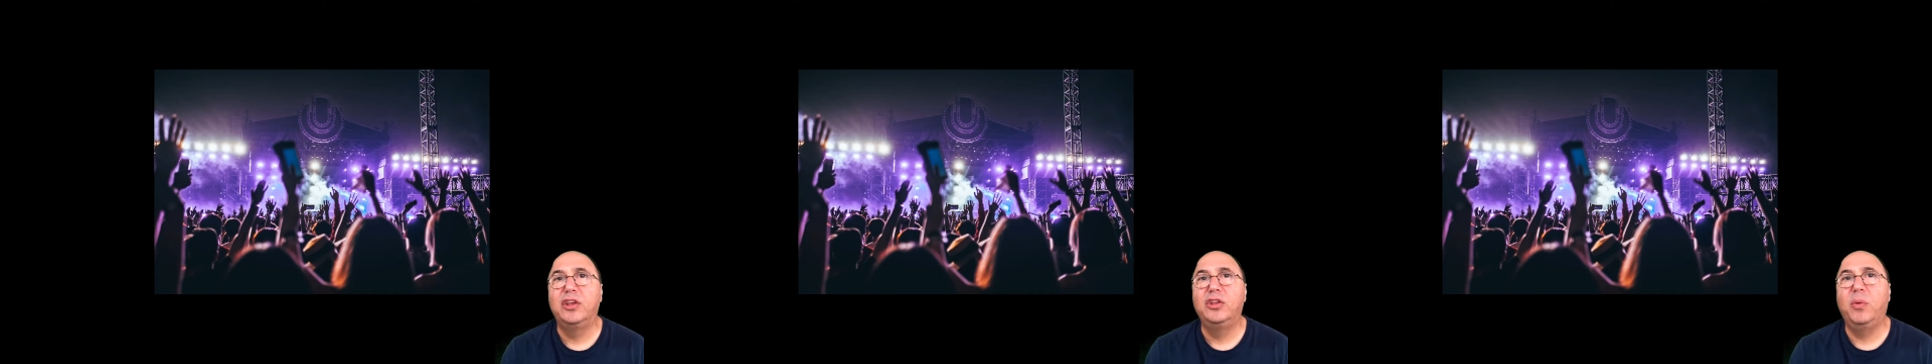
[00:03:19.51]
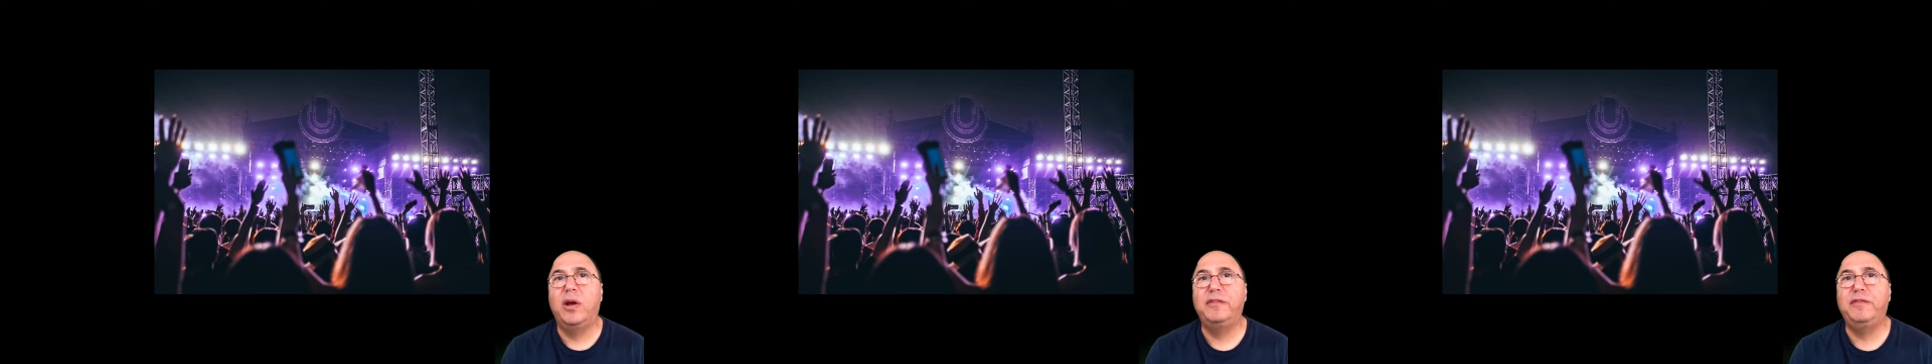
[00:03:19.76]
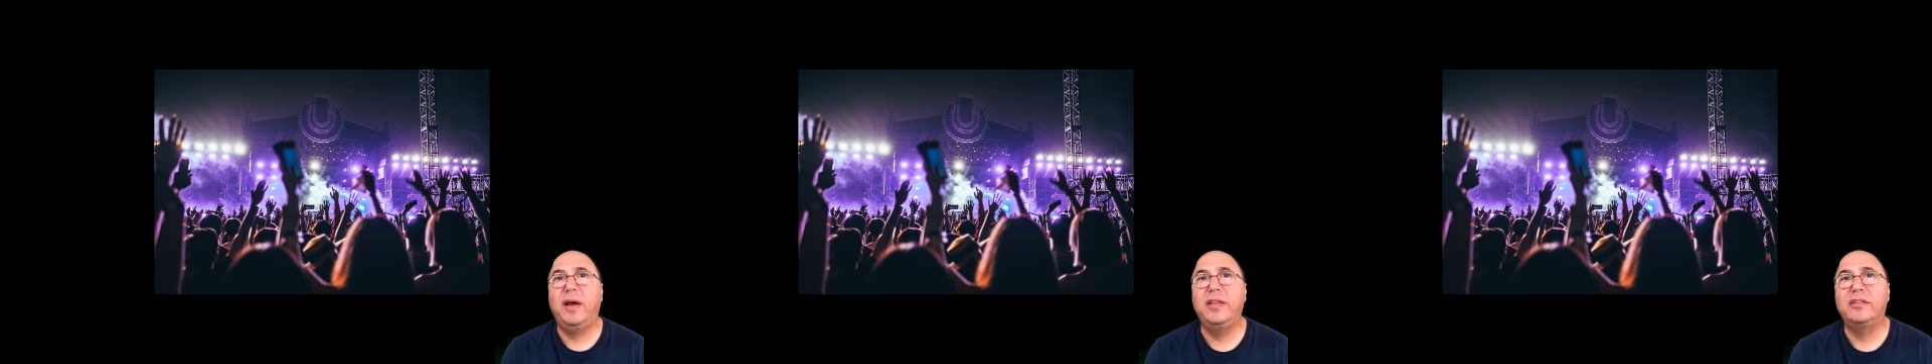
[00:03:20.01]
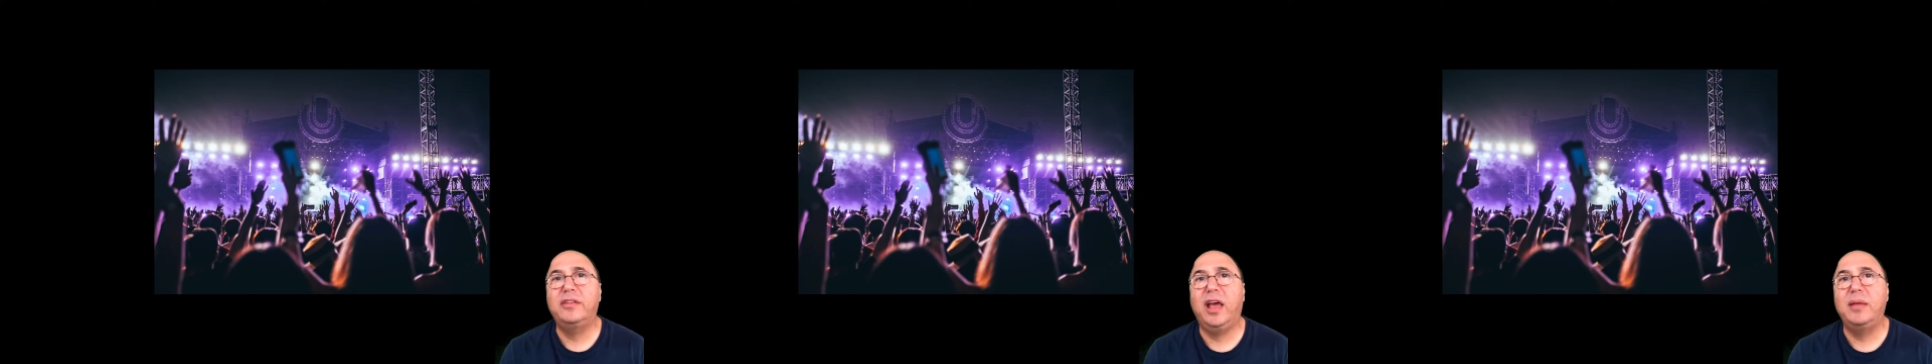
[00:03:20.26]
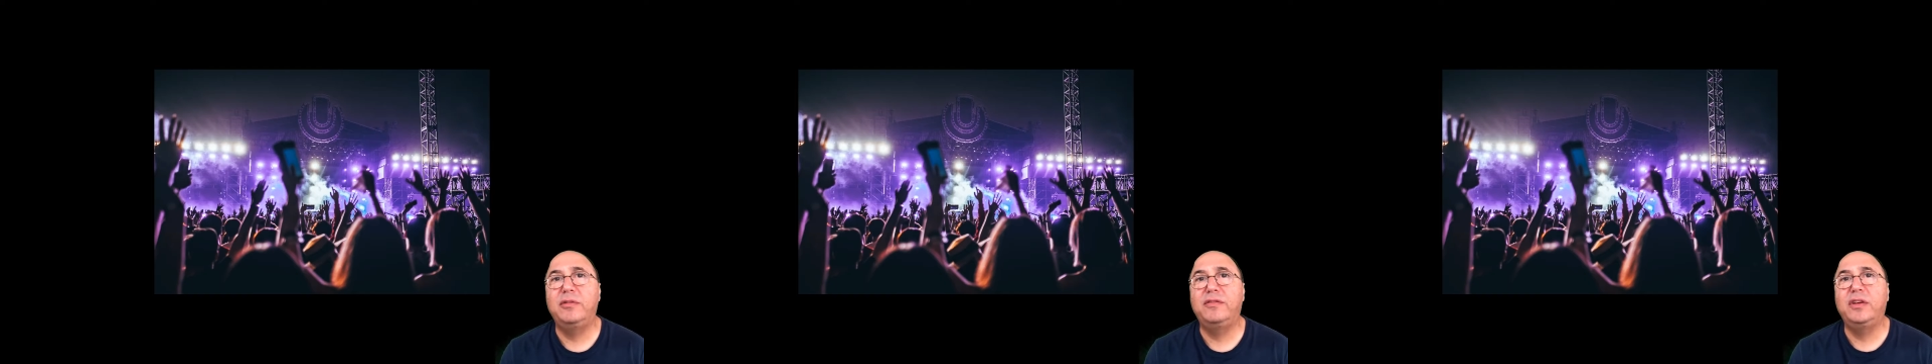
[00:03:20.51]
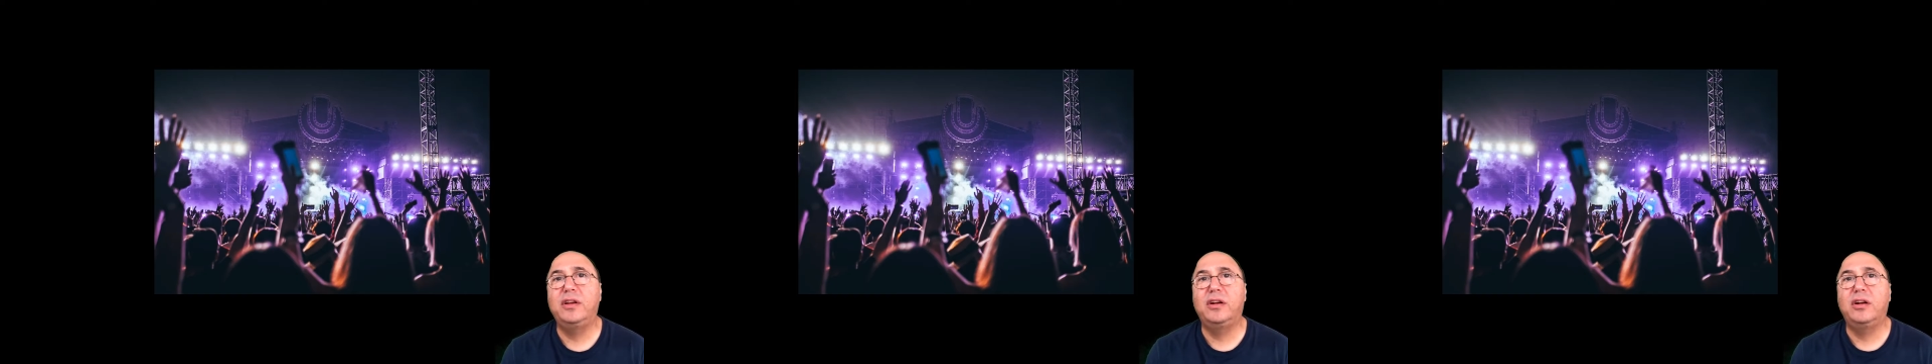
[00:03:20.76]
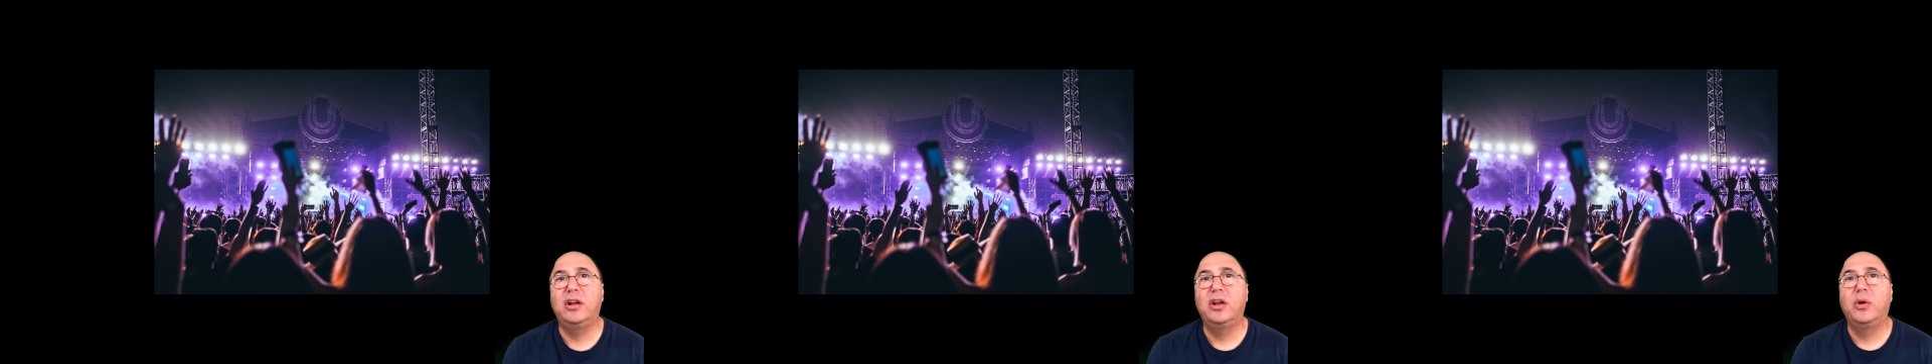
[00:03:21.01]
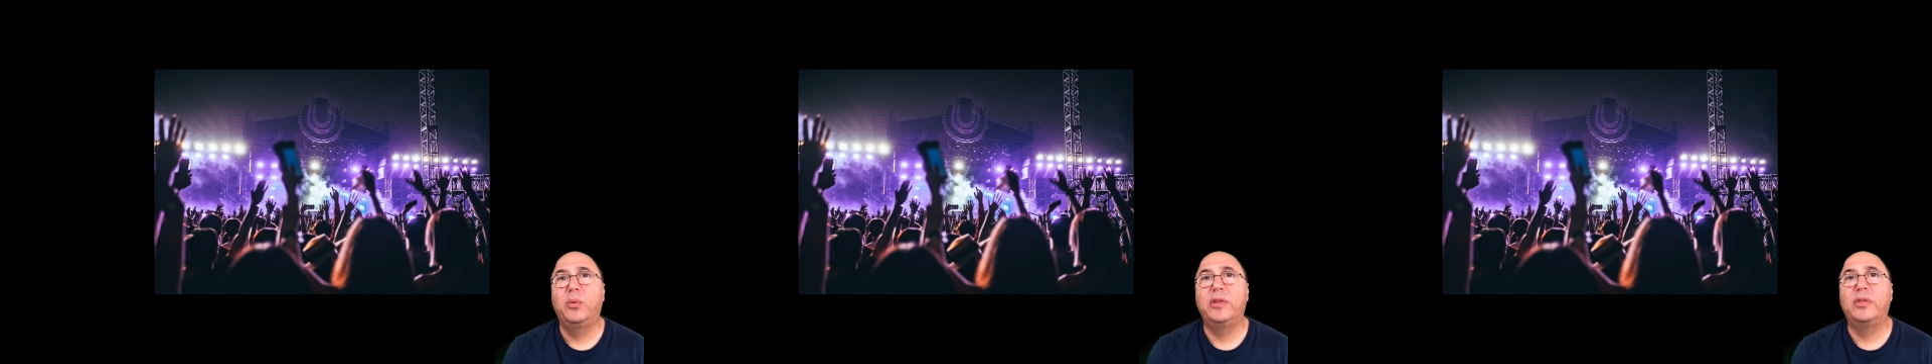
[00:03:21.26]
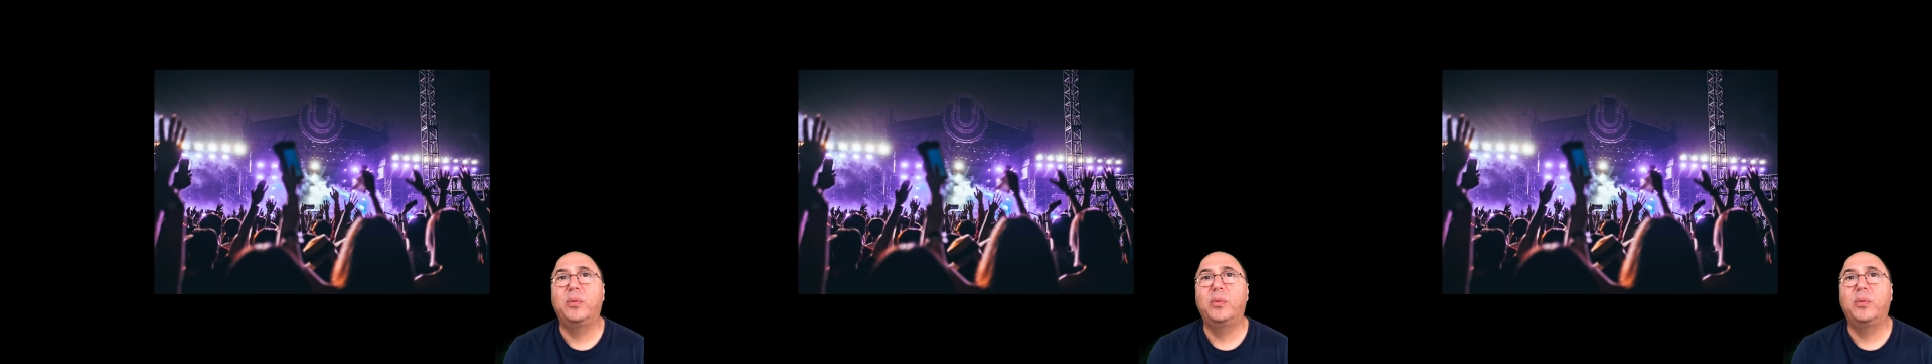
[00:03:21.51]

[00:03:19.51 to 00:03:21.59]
You want to find the time of year when